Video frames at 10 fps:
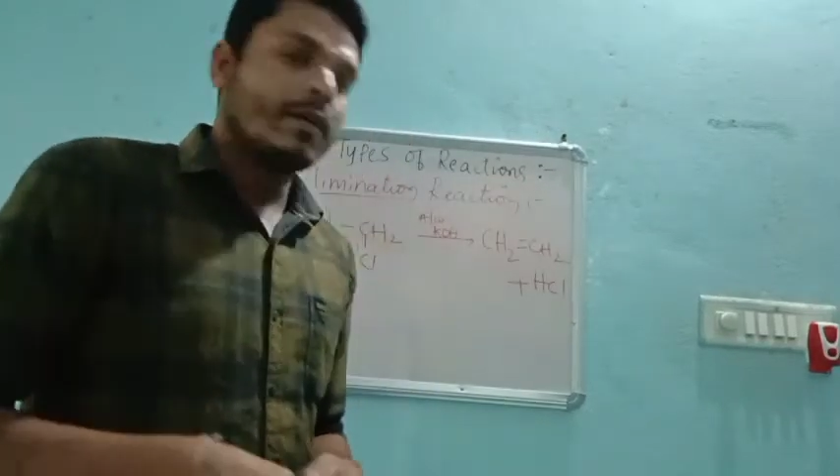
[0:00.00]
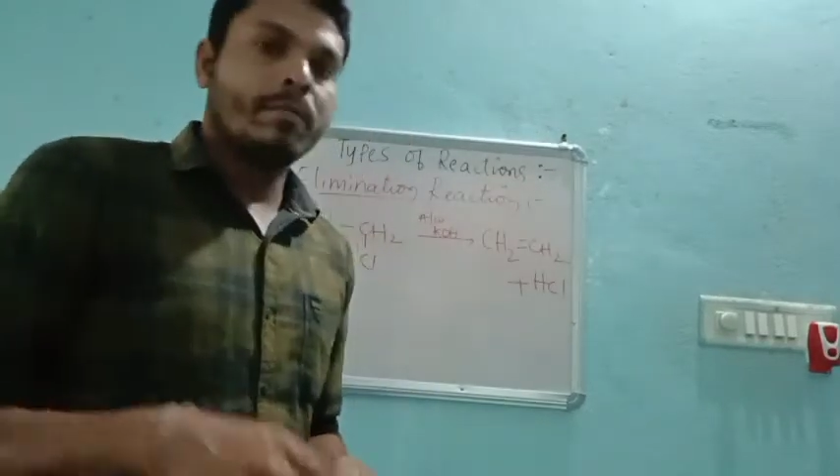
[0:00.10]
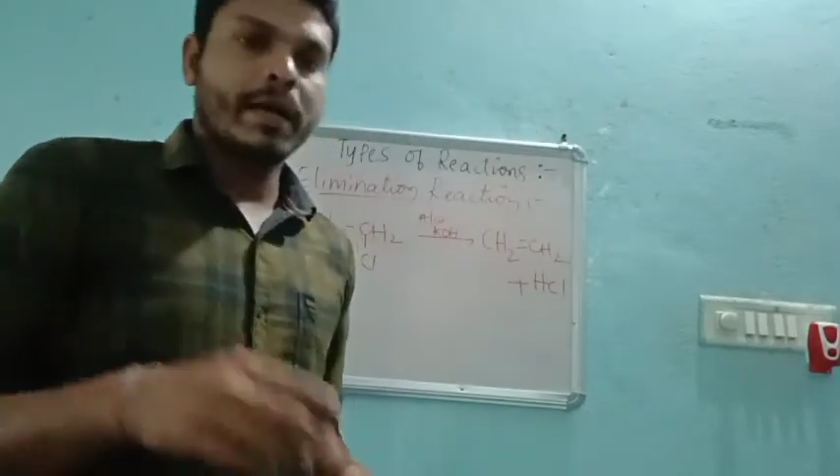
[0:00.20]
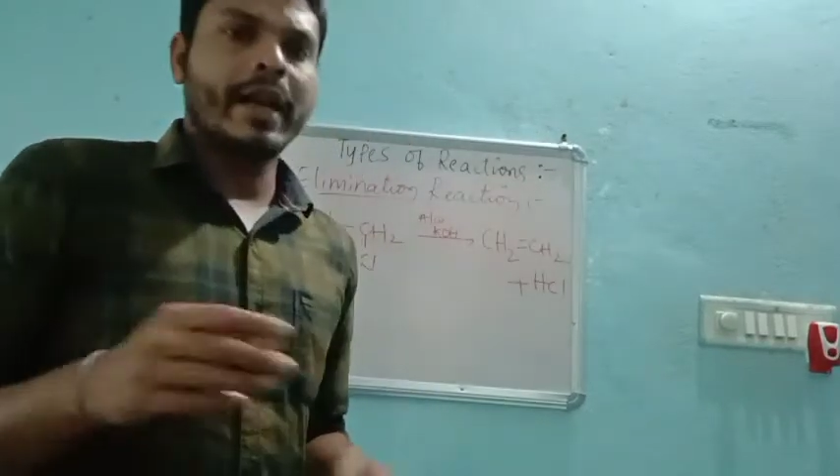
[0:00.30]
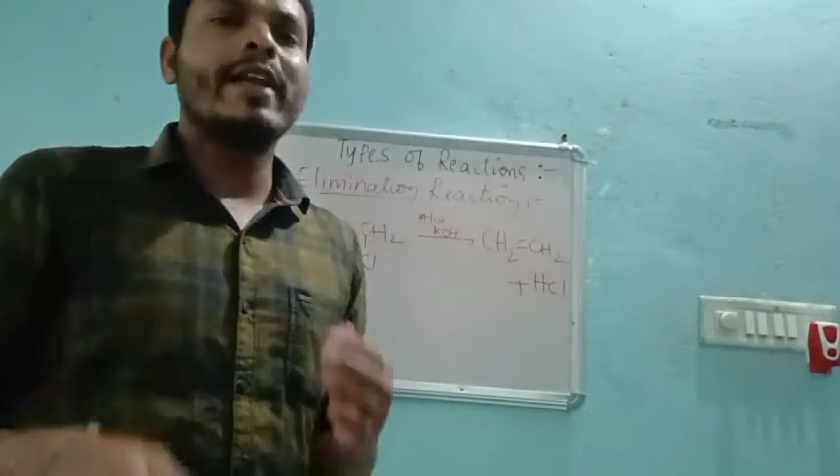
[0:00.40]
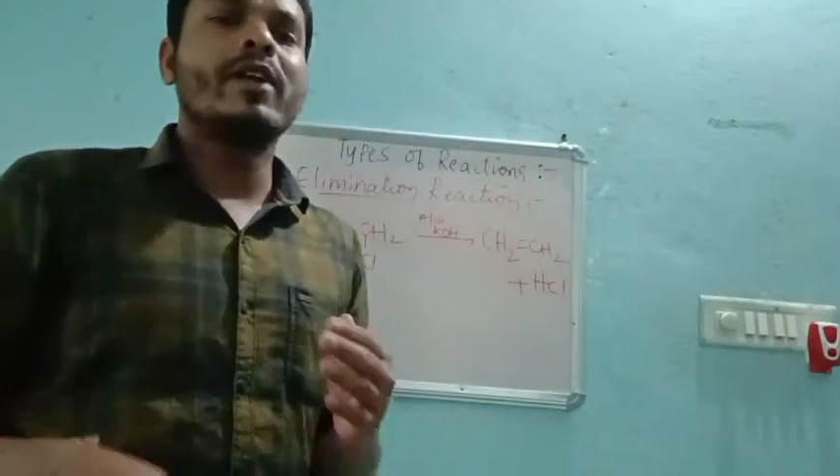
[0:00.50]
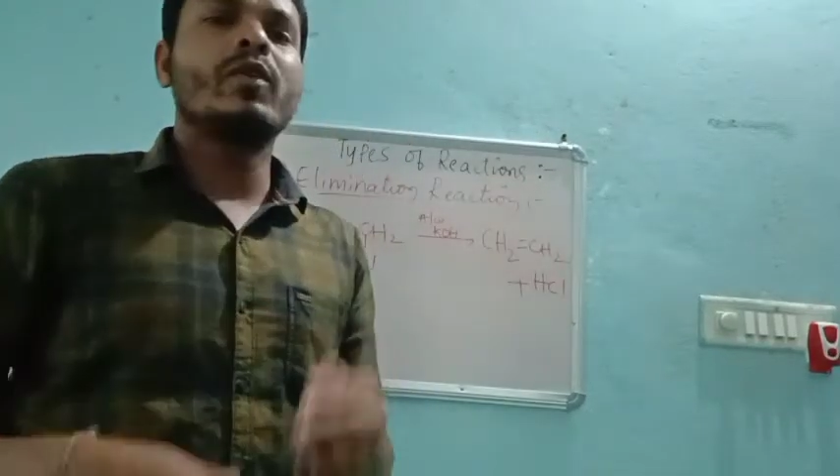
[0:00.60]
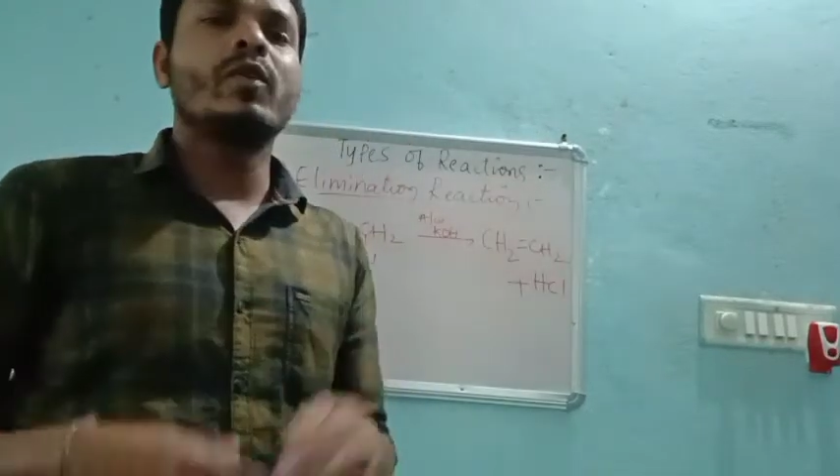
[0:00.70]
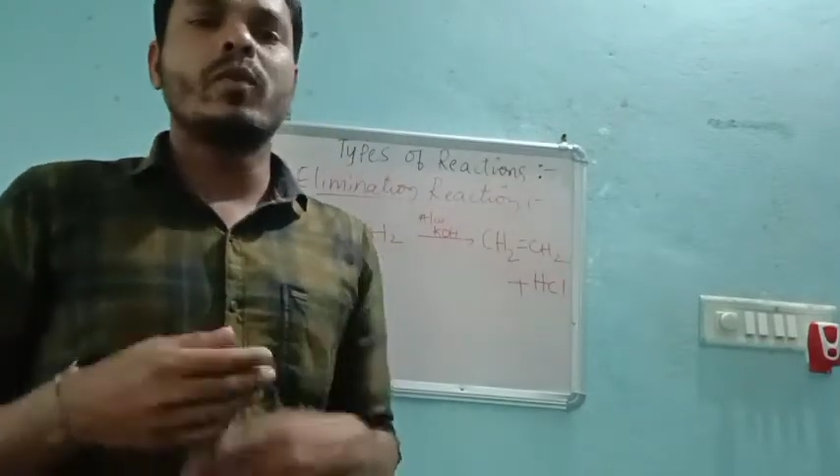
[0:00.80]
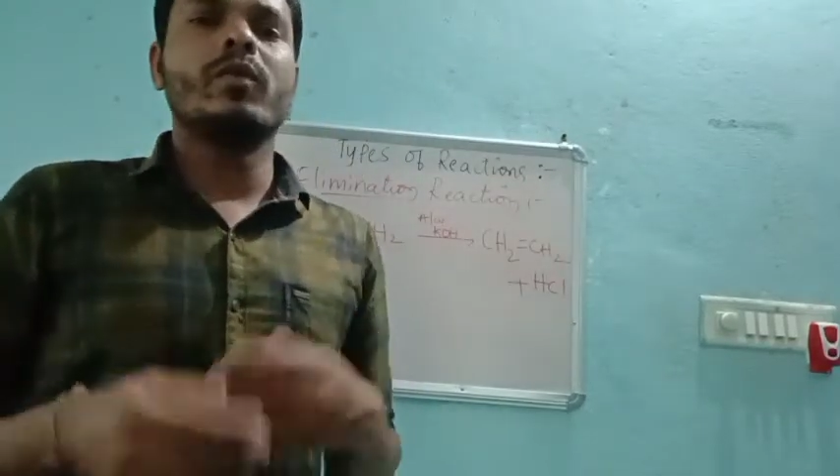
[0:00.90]
But try
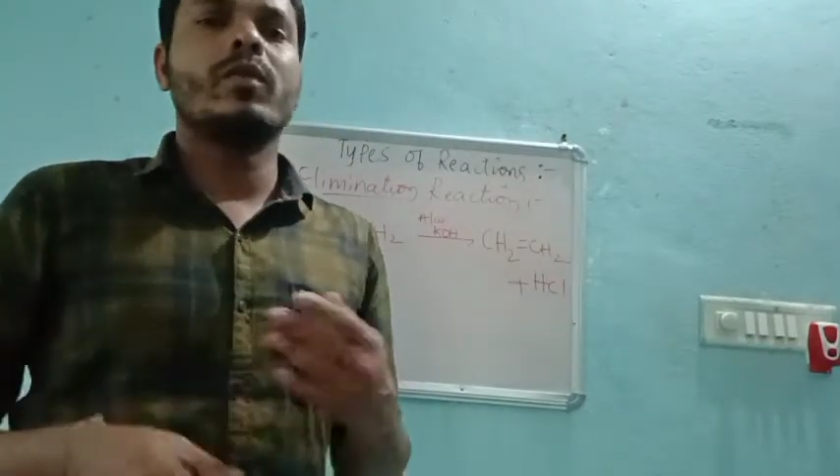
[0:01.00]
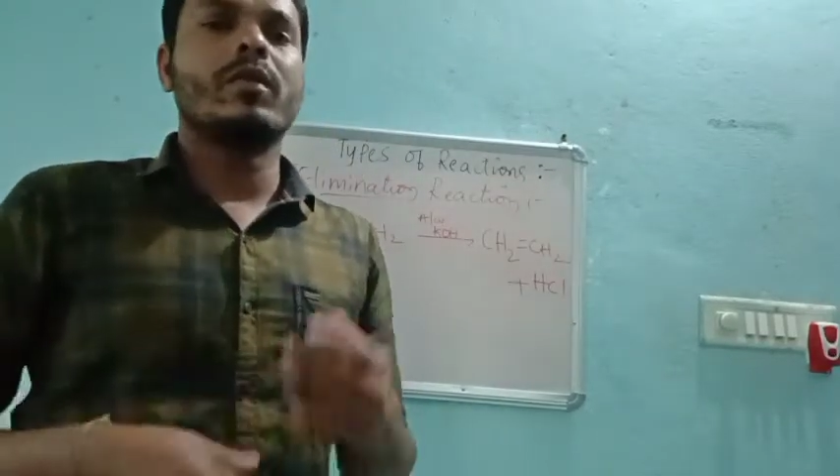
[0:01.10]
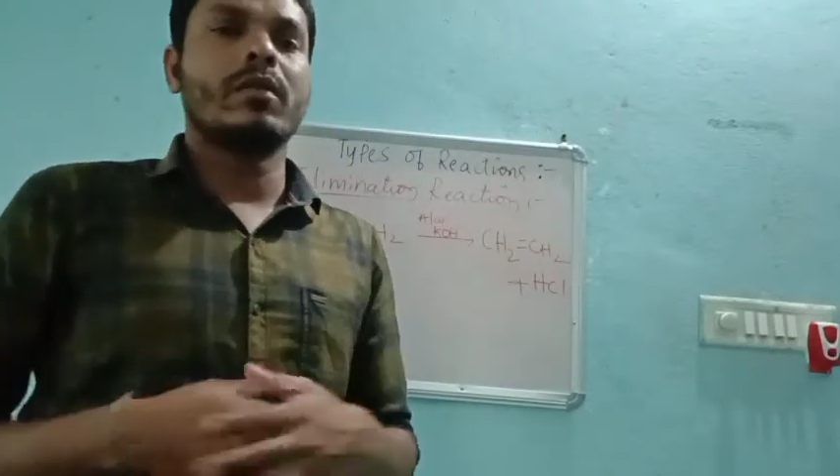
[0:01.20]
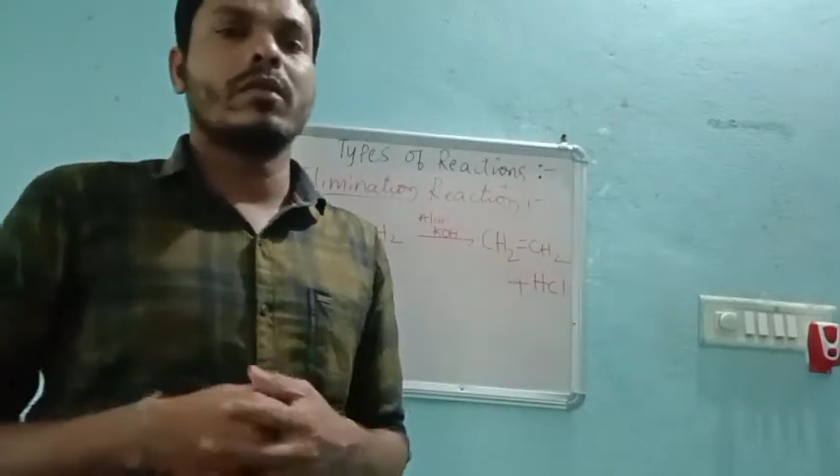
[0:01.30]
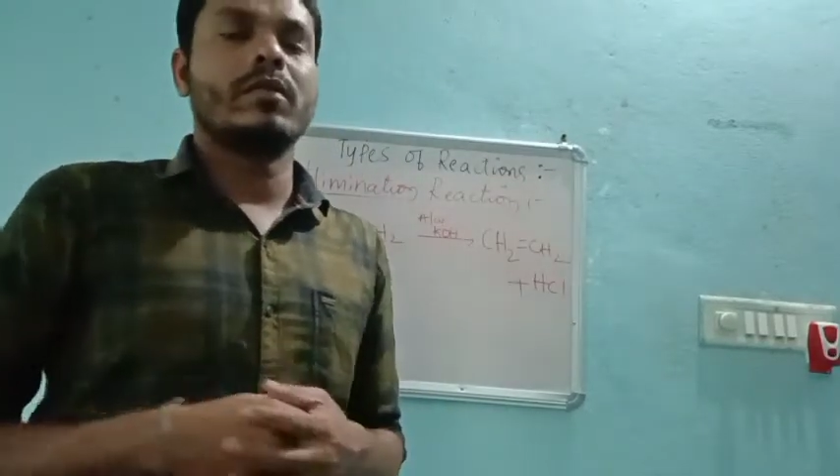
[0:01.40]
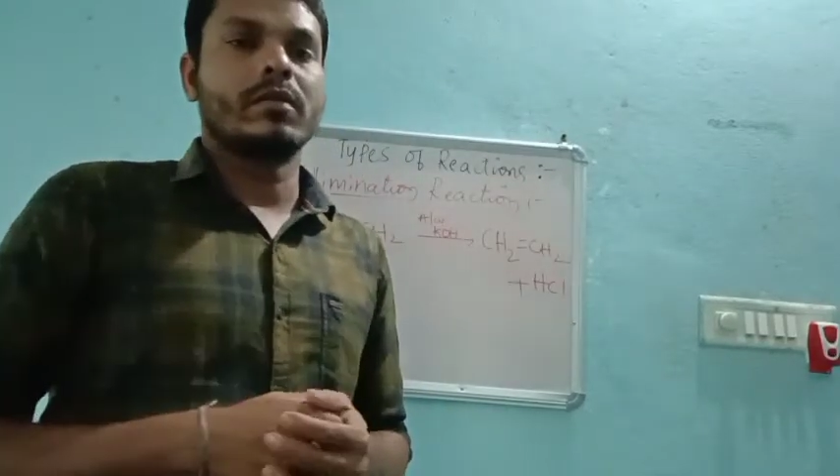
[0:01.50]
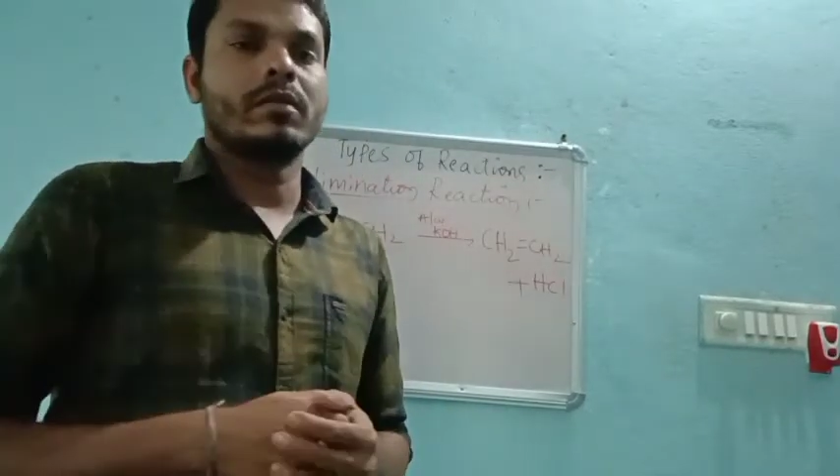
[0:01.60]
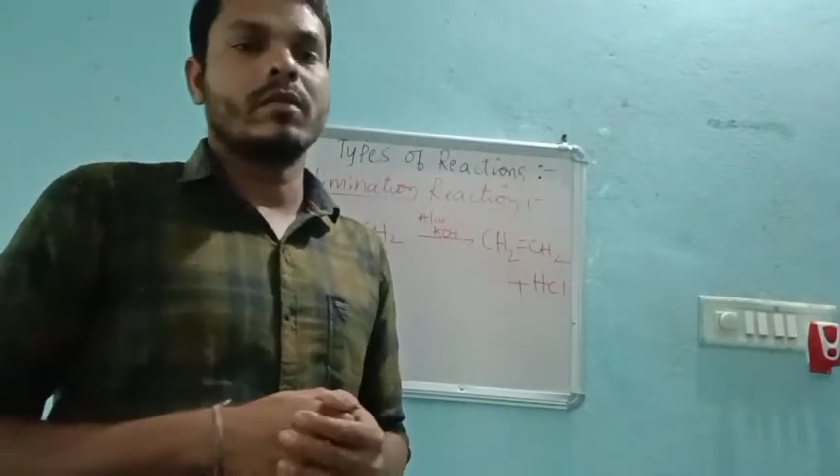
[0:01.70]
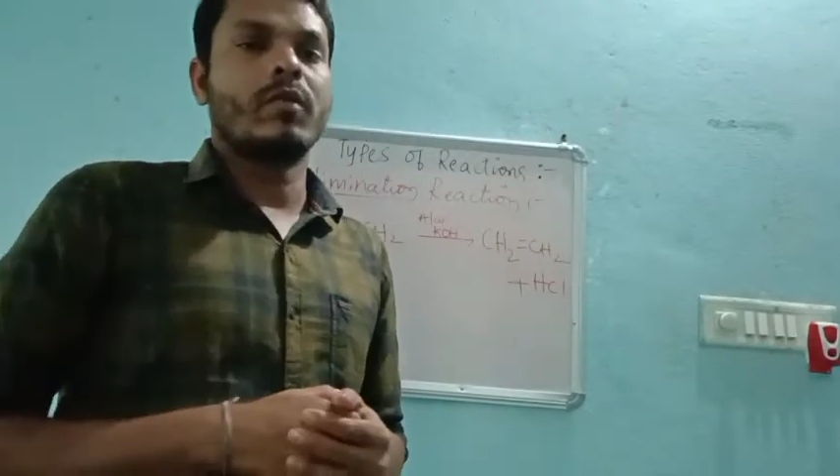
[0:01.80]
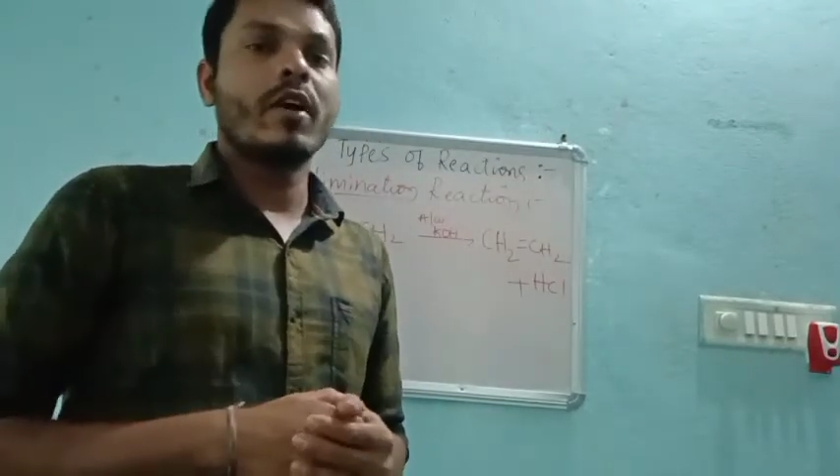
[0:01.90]
to
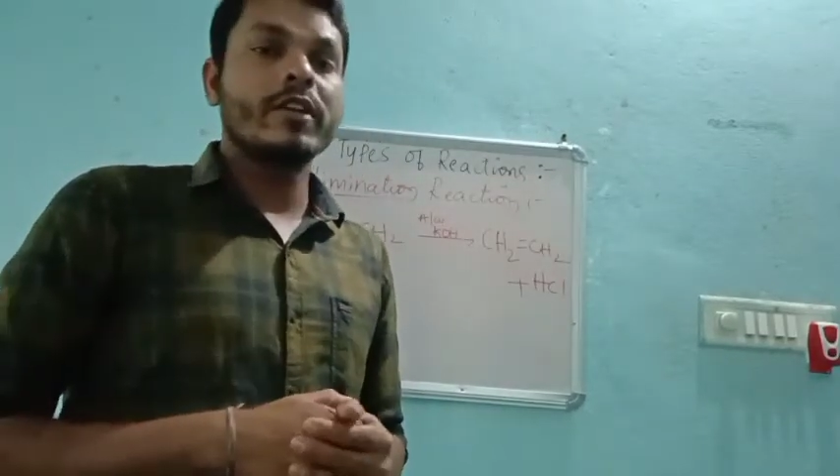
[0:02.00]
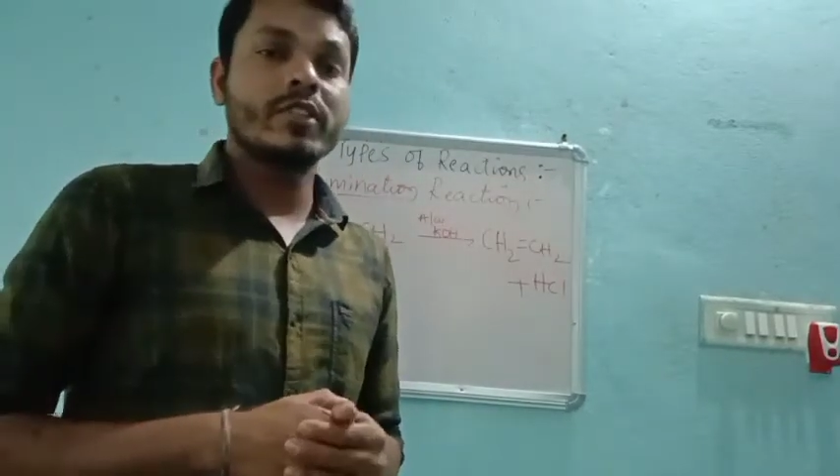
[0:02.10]
watch